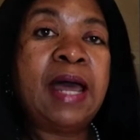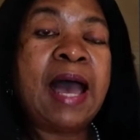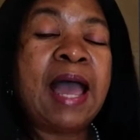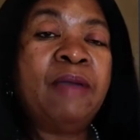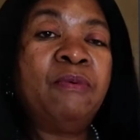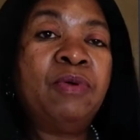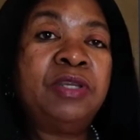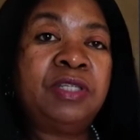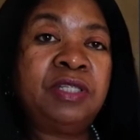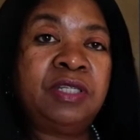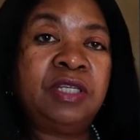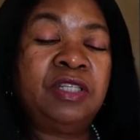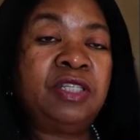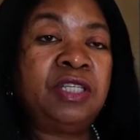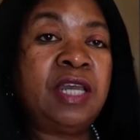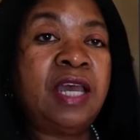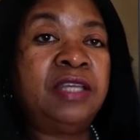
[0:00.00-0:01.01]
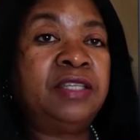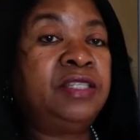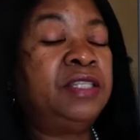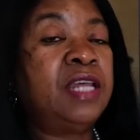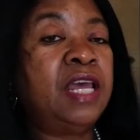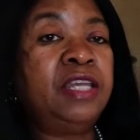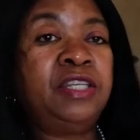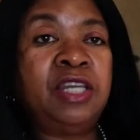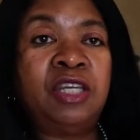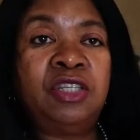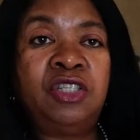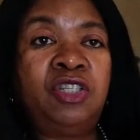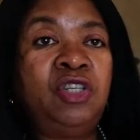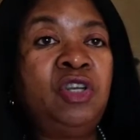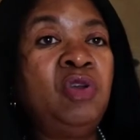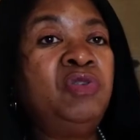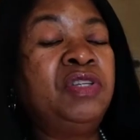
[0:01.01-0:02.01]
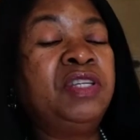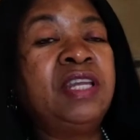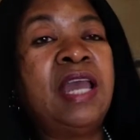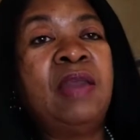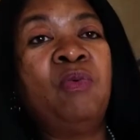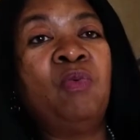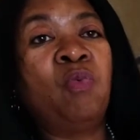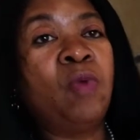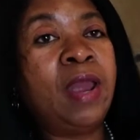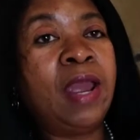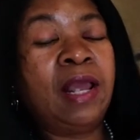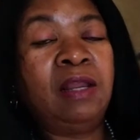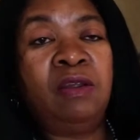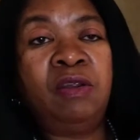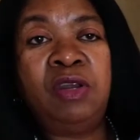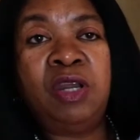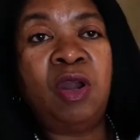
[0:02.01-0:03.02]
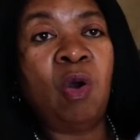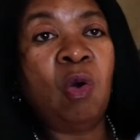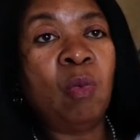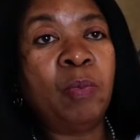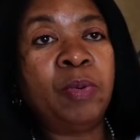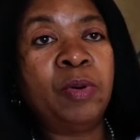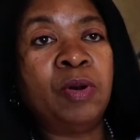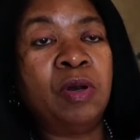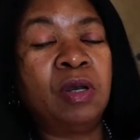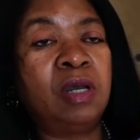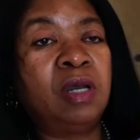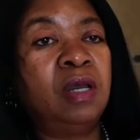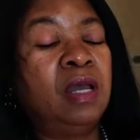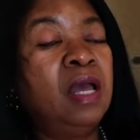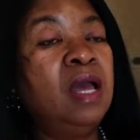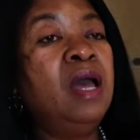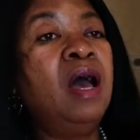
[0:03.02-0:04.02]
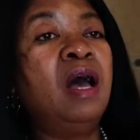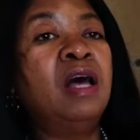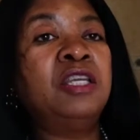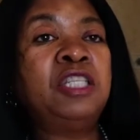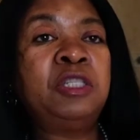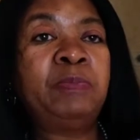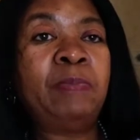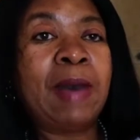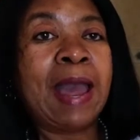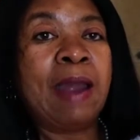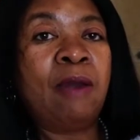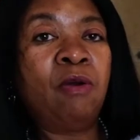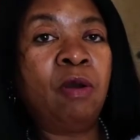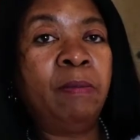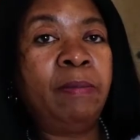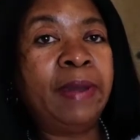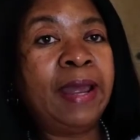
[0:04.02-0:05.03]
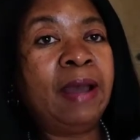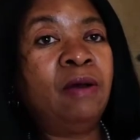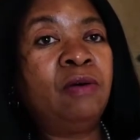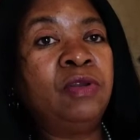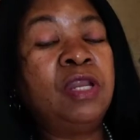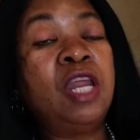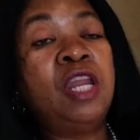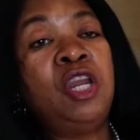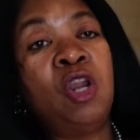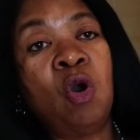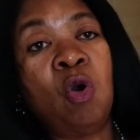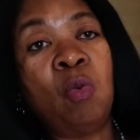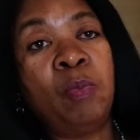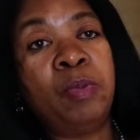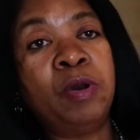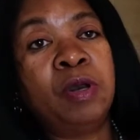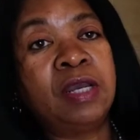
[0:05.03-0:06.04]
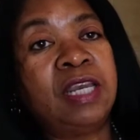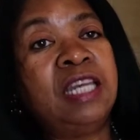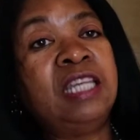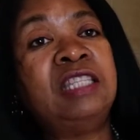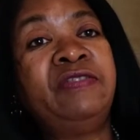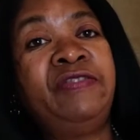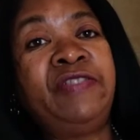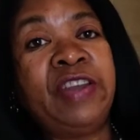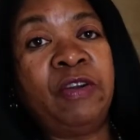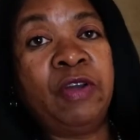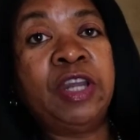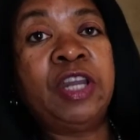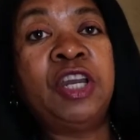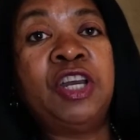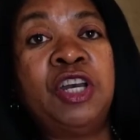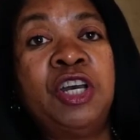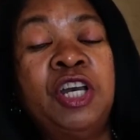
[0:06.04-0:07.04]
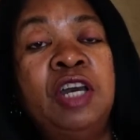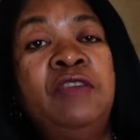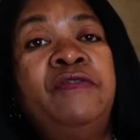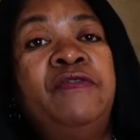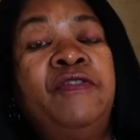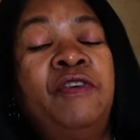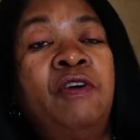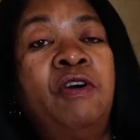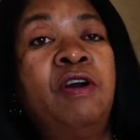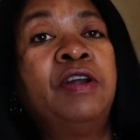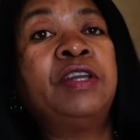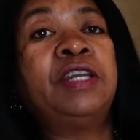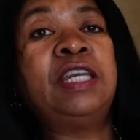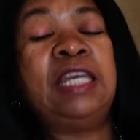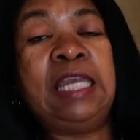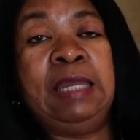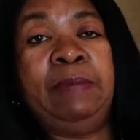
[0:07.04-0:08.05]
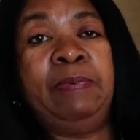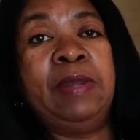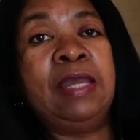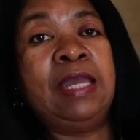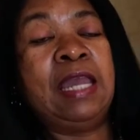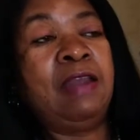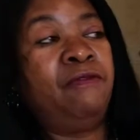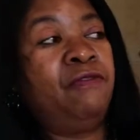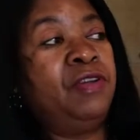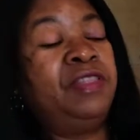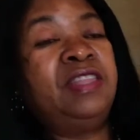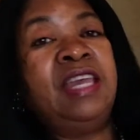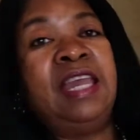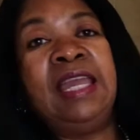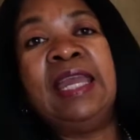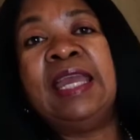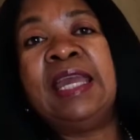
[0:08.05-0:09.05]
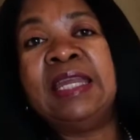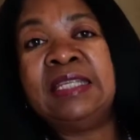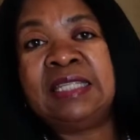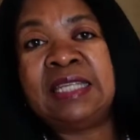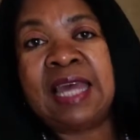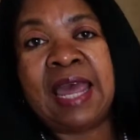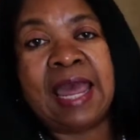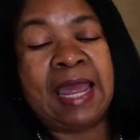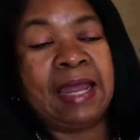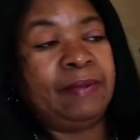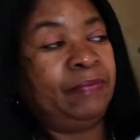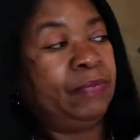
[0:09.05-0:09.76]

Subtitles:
I would suggest that just using a regular notebook, a spiral bound notebook, is very good for keeping everything intact.